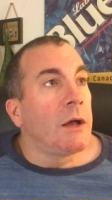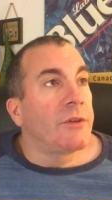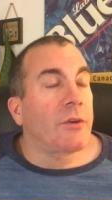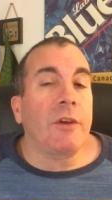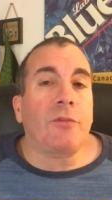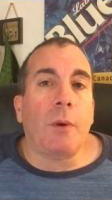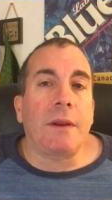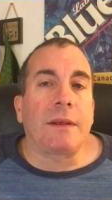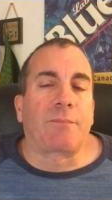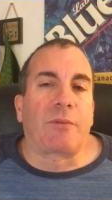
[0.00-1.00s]
So this
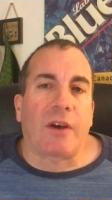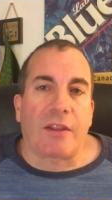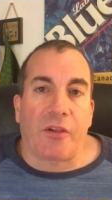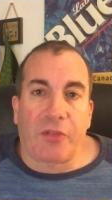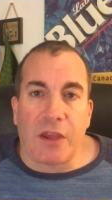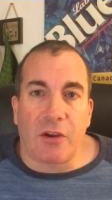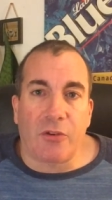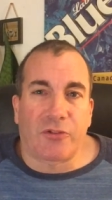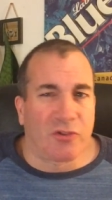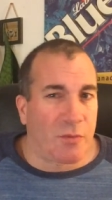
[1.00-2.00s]
one is beside a theater.
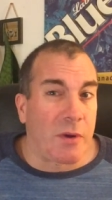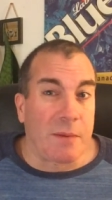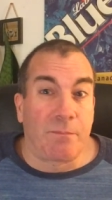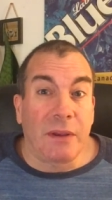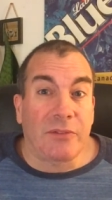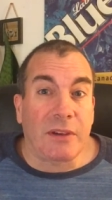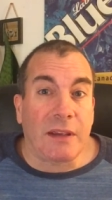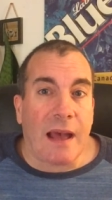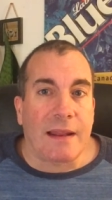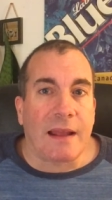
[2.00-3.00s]
It's usually pretty
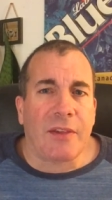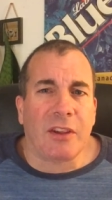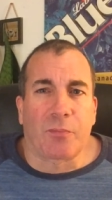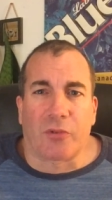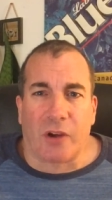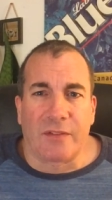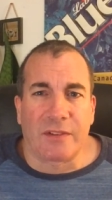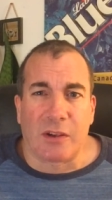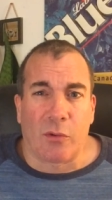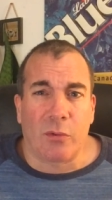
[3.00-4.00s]
busy, and I think it's
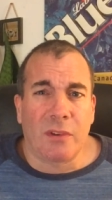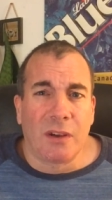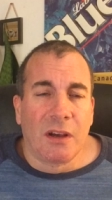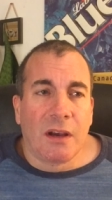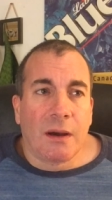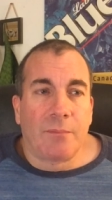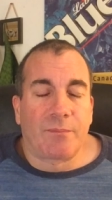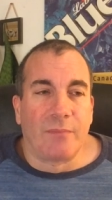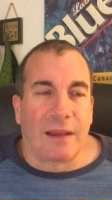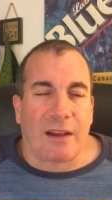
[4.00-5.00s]
privately owned.
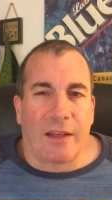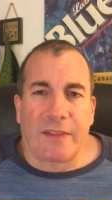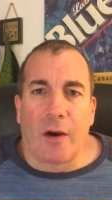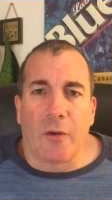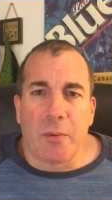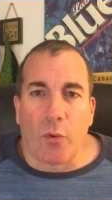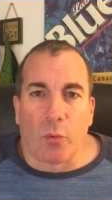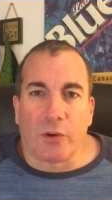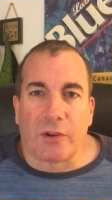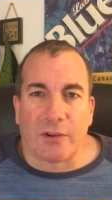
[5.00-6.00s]
Like, I think other people
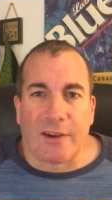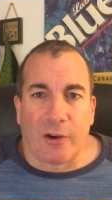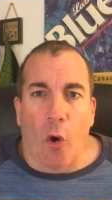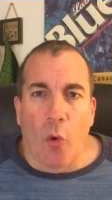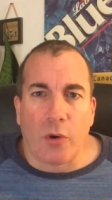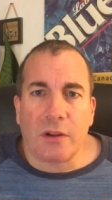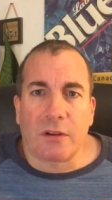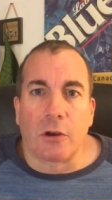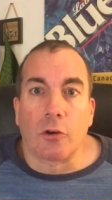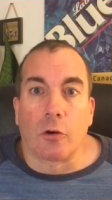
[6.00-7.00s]
work there own it,
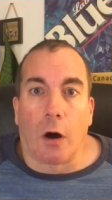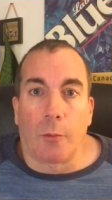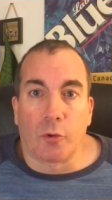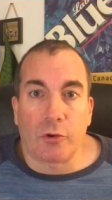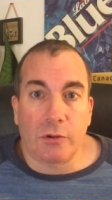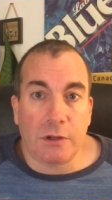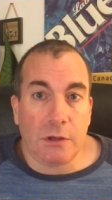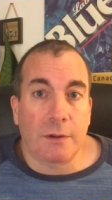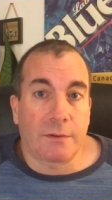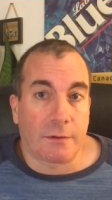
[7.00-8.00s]
conglomerately.
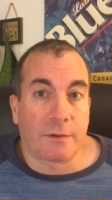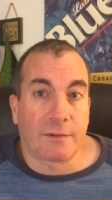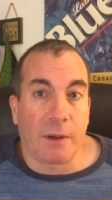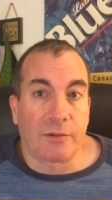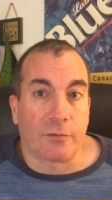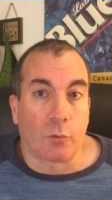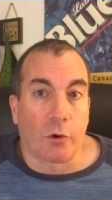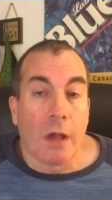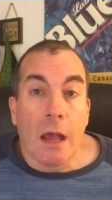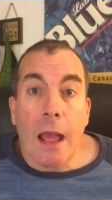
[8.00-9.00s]
That's an expensive
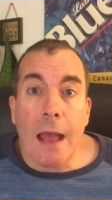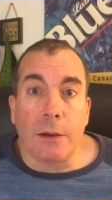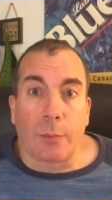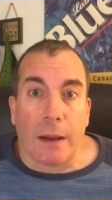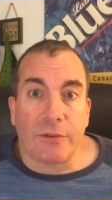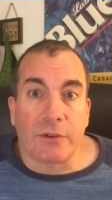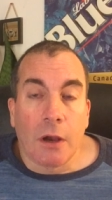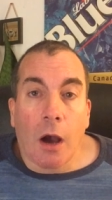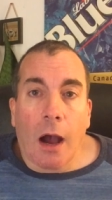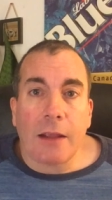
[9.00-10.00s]
word. Anyways,
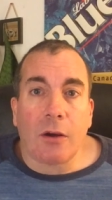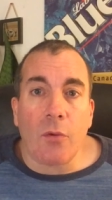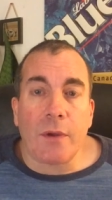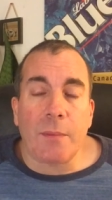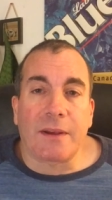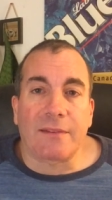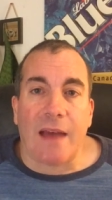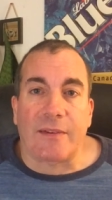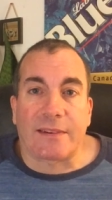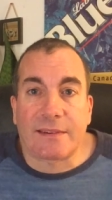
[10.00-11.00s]
I go there because they
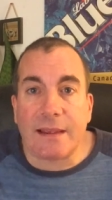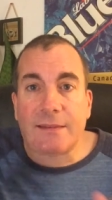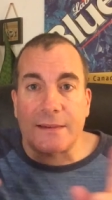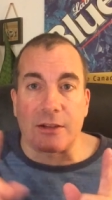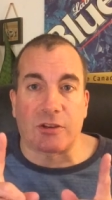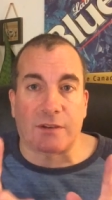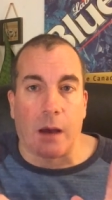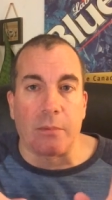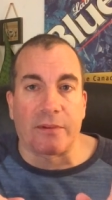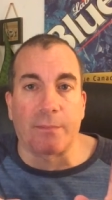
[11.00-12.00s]
have a 6-inch
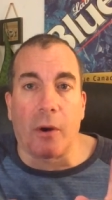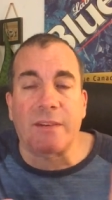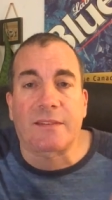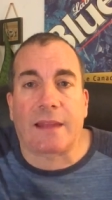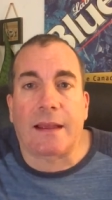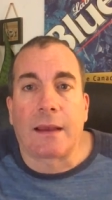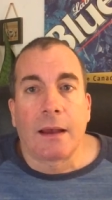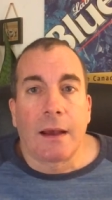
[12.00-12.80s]
sub, a small steak.